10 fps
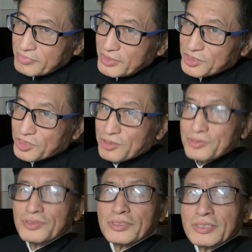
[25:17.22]

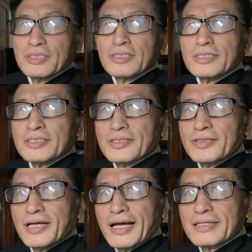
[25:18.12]
So
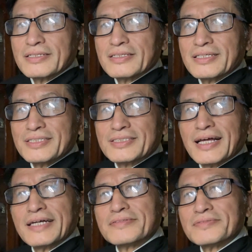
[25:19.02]
that is
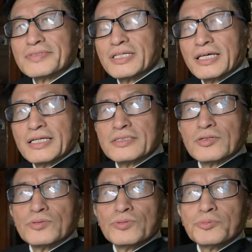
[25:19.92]
that. And
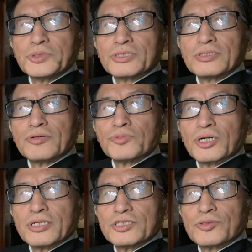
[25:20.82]
oops, we're
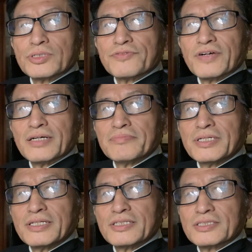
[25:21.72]
already 25
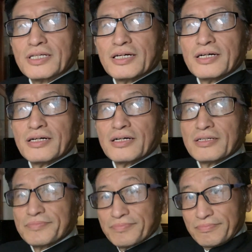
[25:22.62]
minutes.
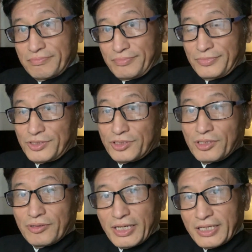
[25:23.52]

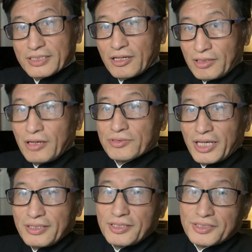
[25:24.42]
So I guess I'll
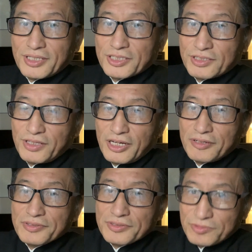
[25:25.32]
end this session now,
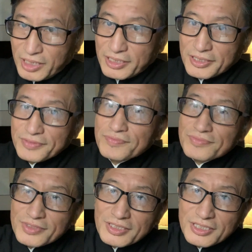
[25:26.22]
right here.
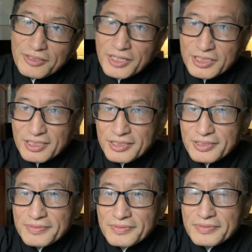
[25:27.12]
See you next session.